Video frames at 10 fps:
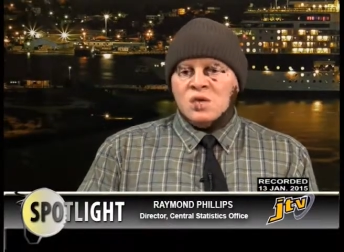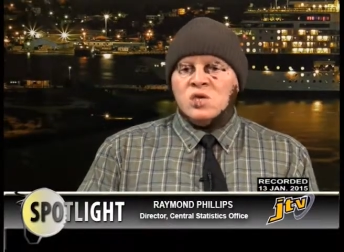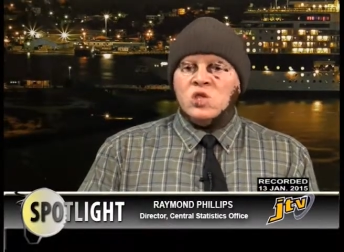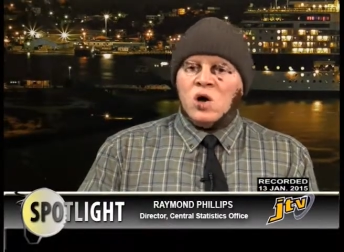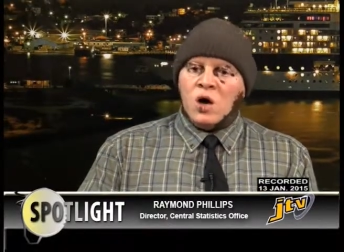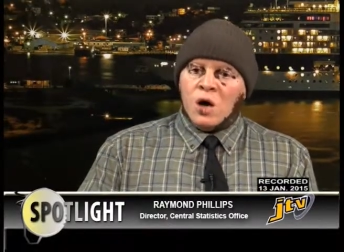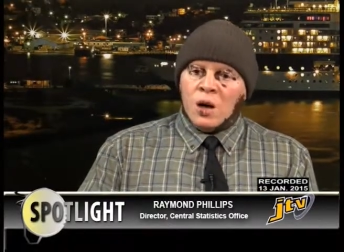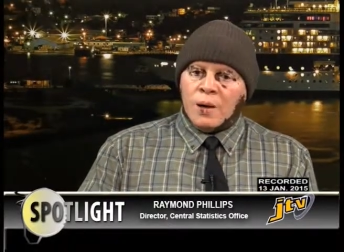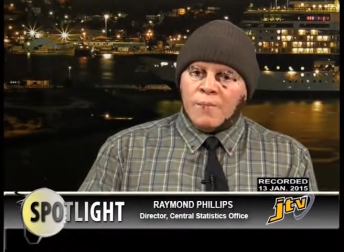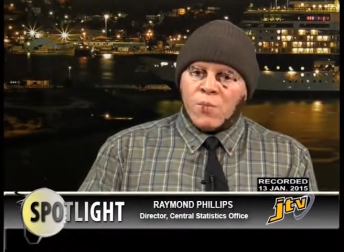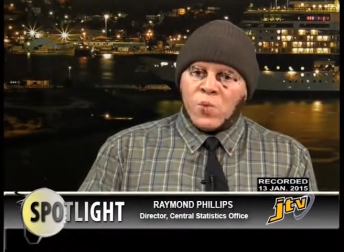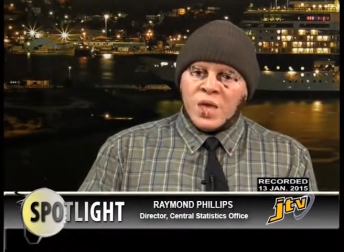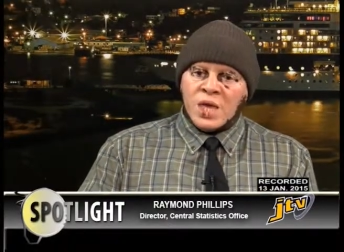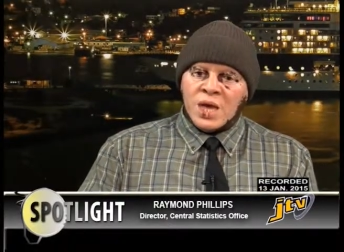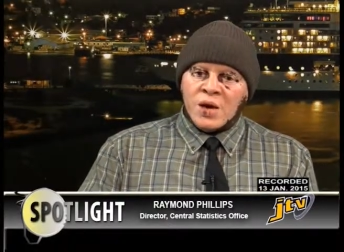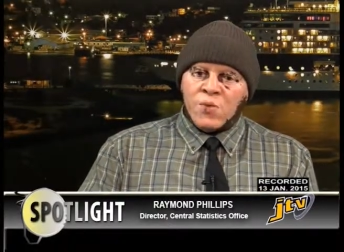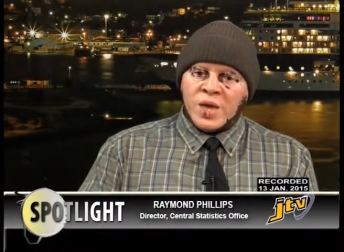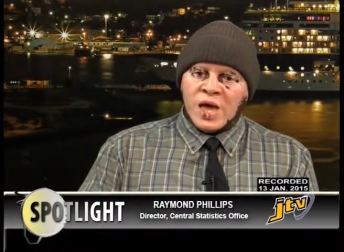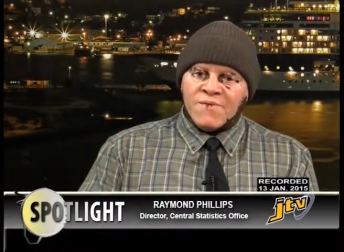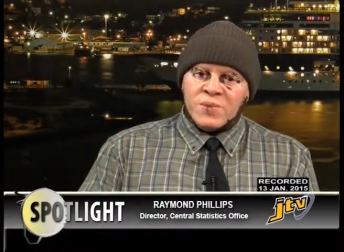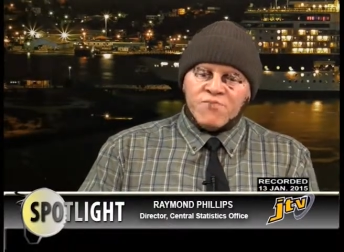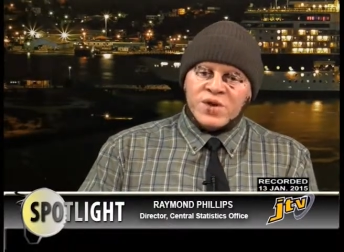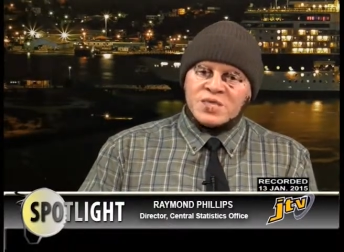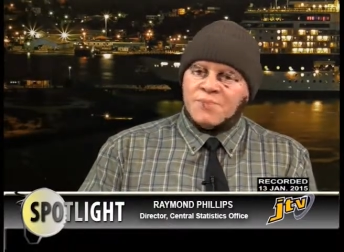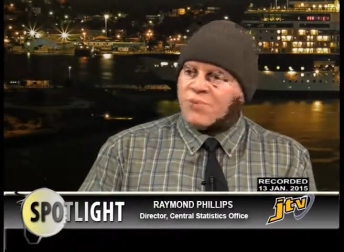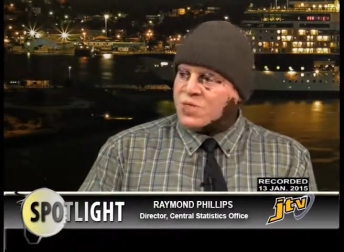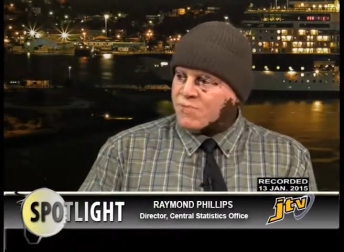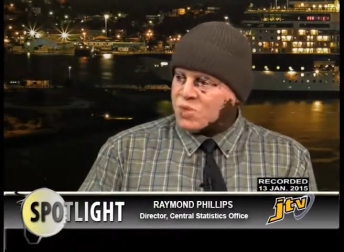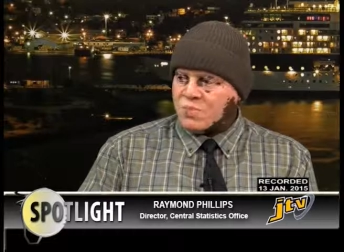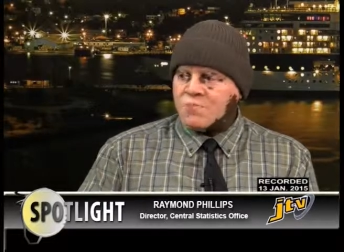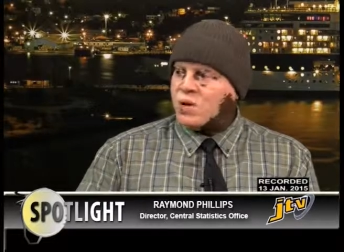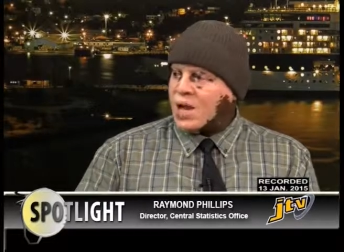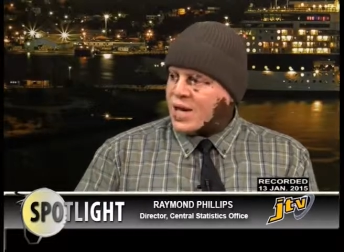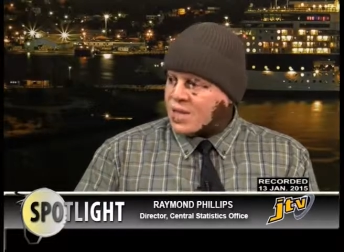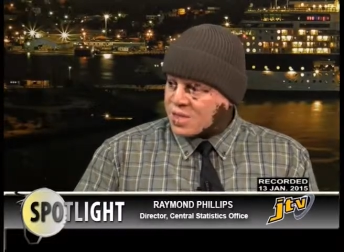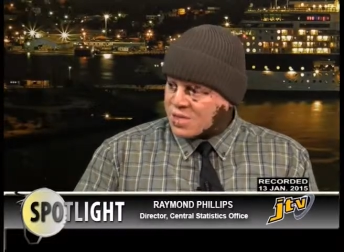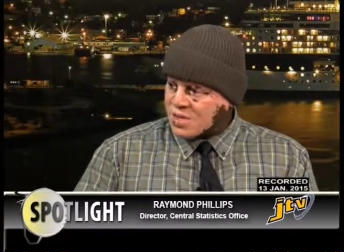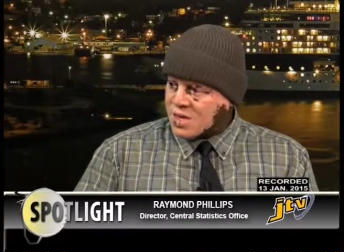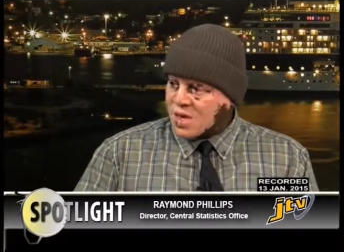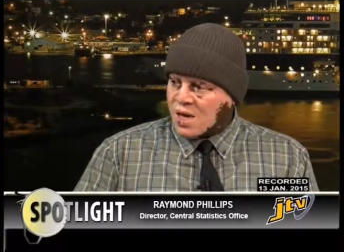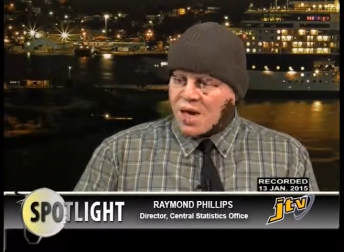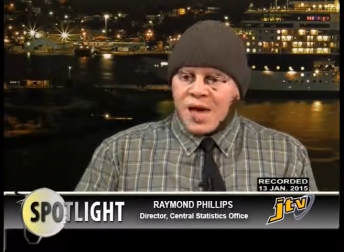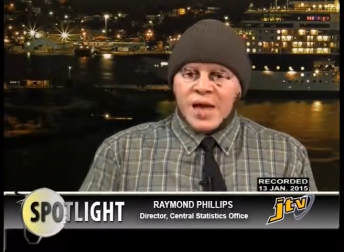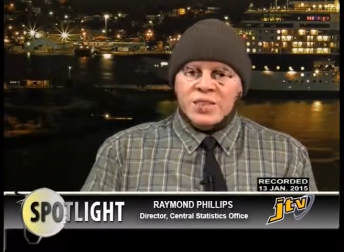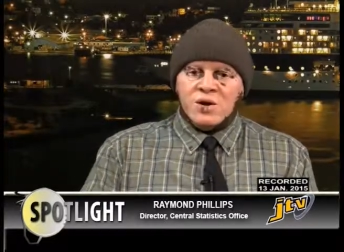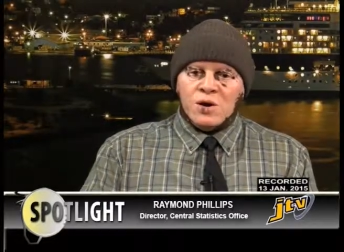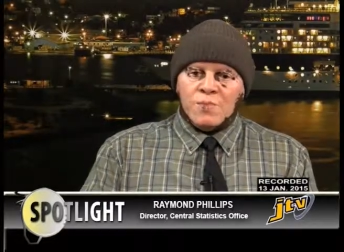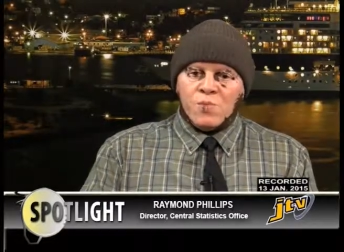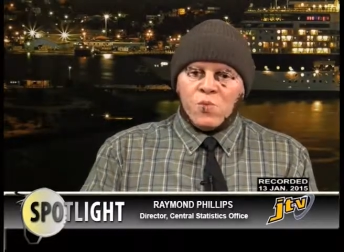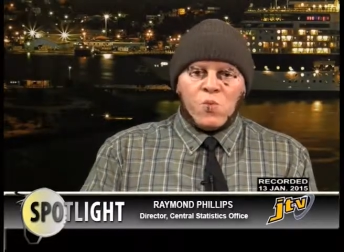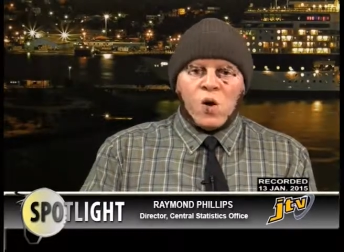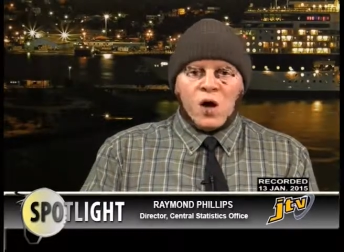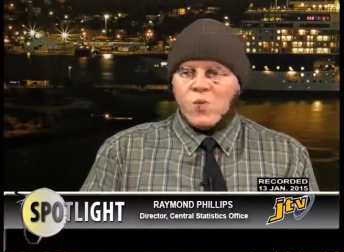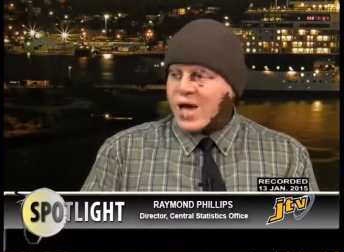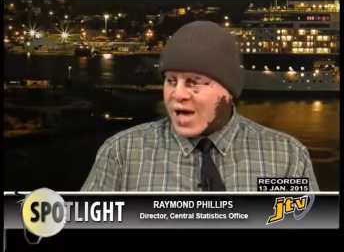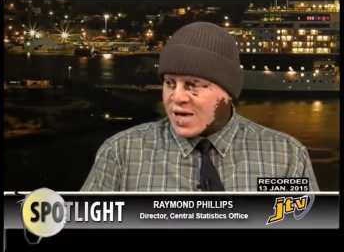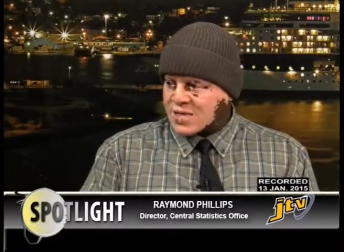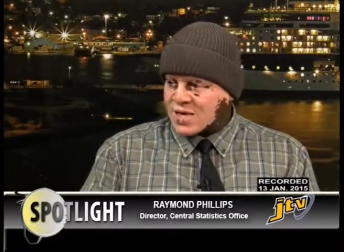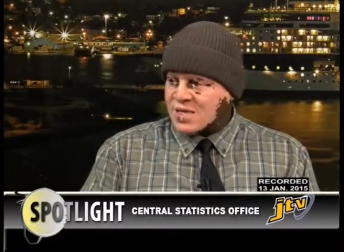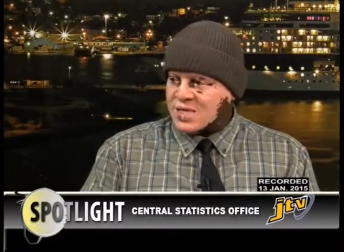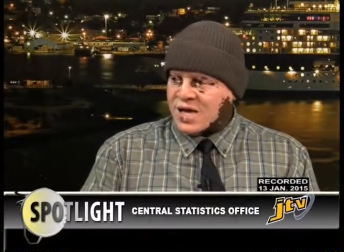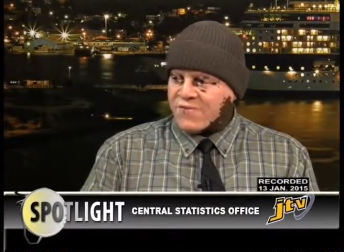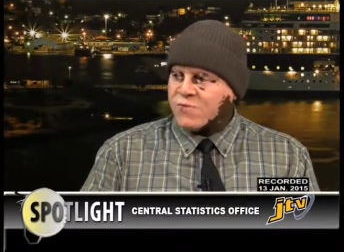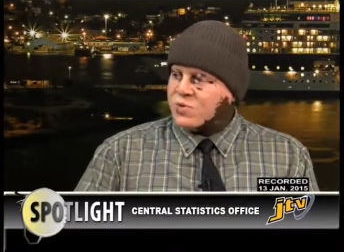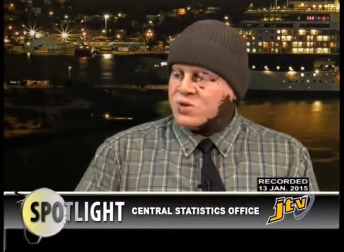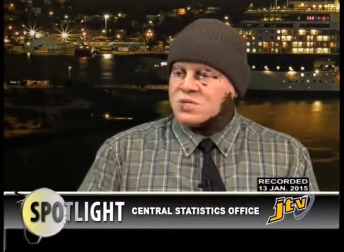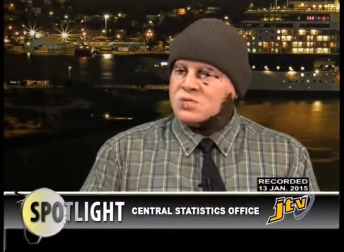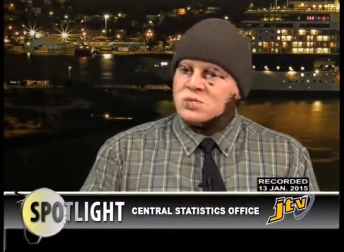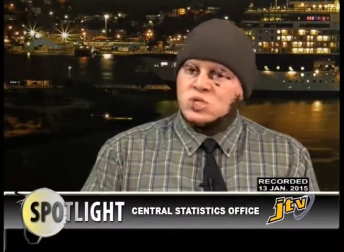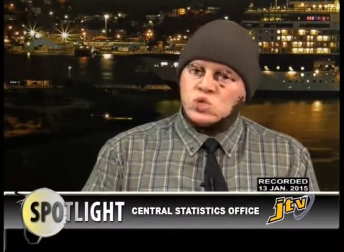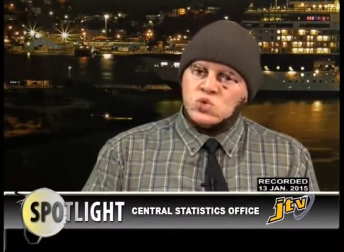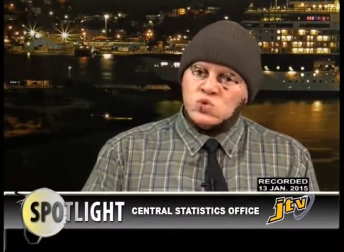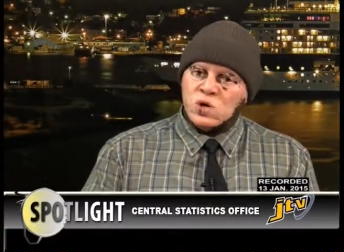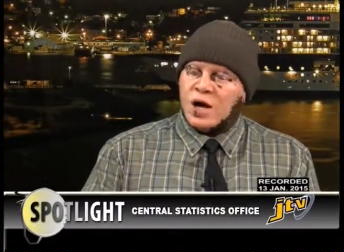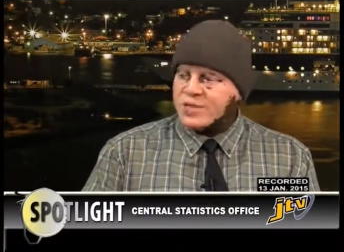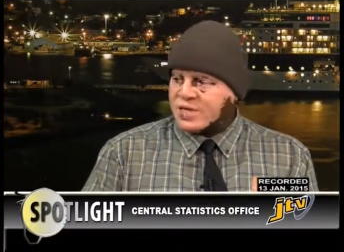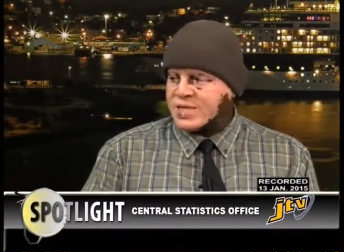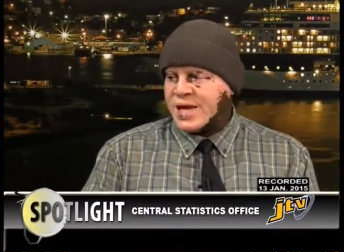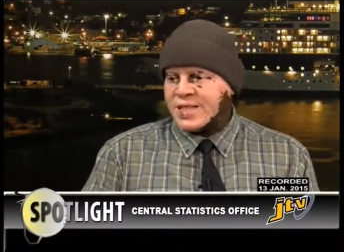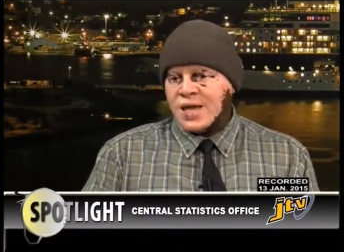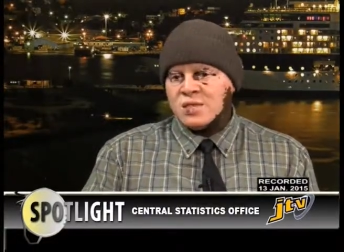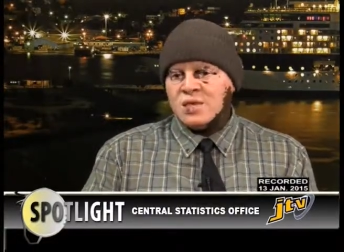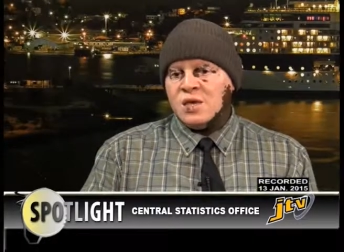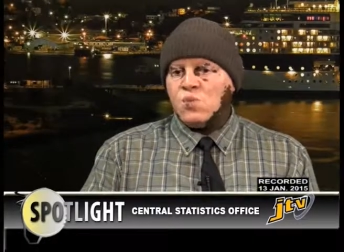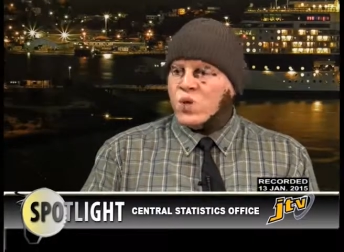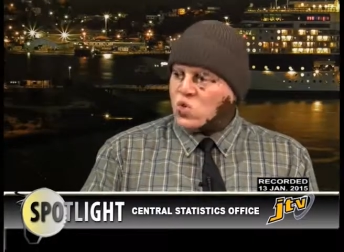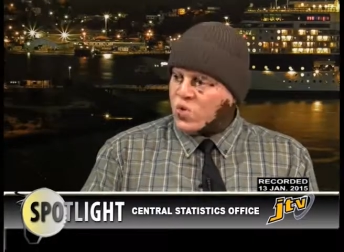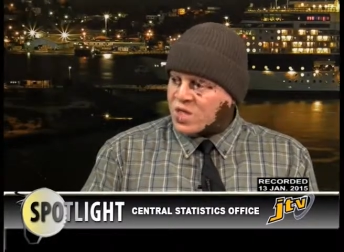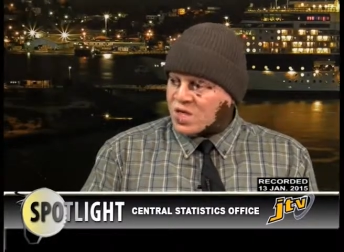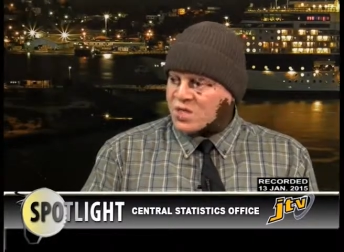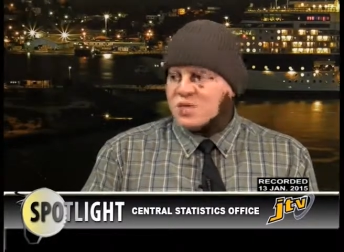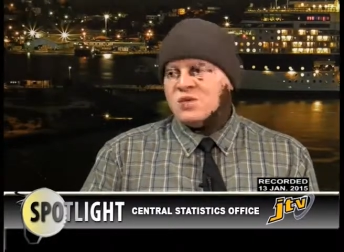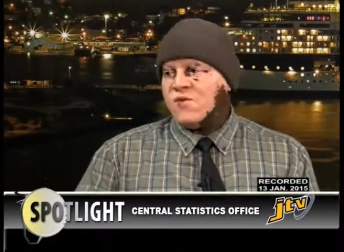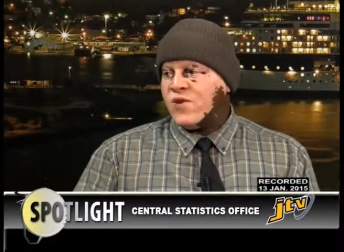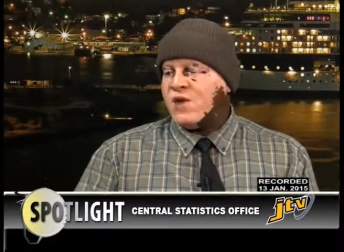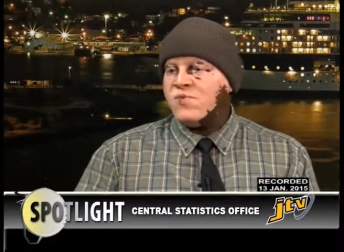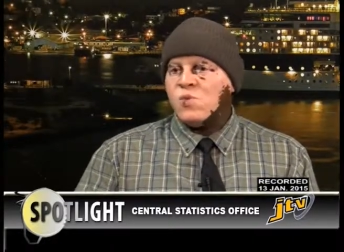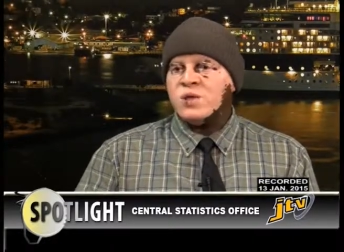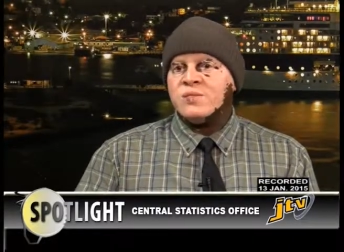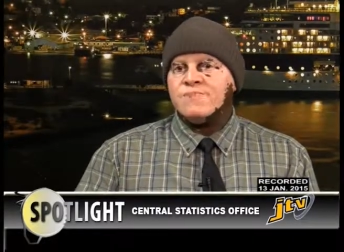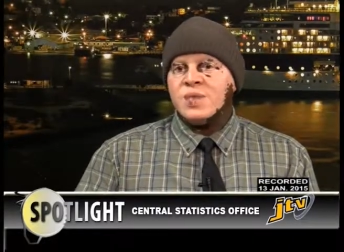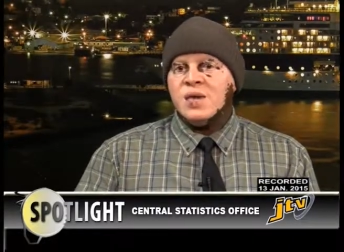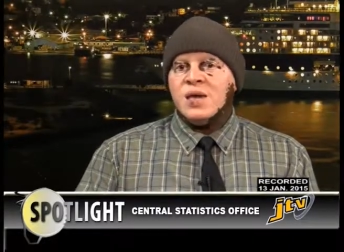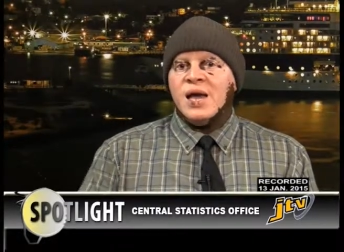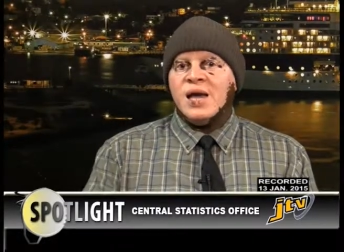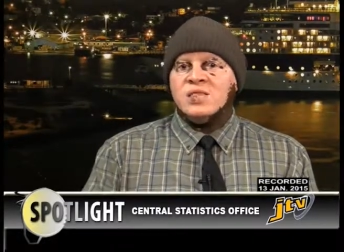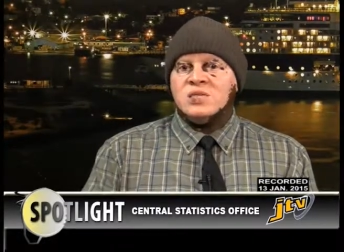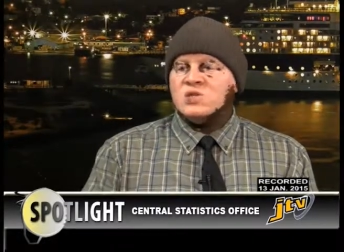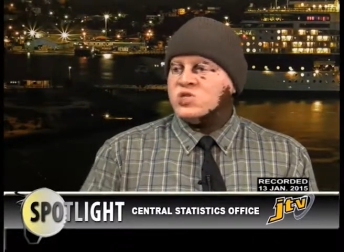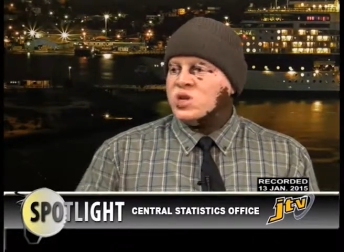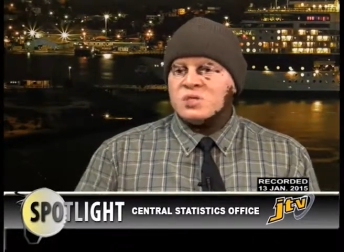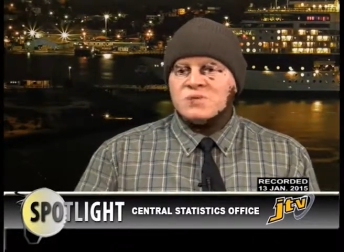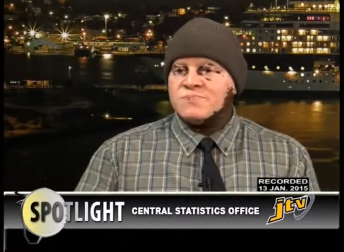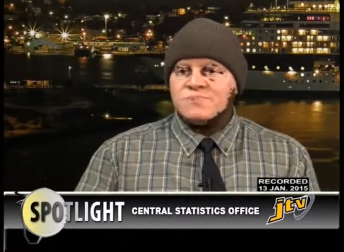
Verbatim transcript: You know, um, we we have been pressed upon them to be polite, and um, all we are asking is that for persons to understand that we're doing this, you know, for everyone, and you know, just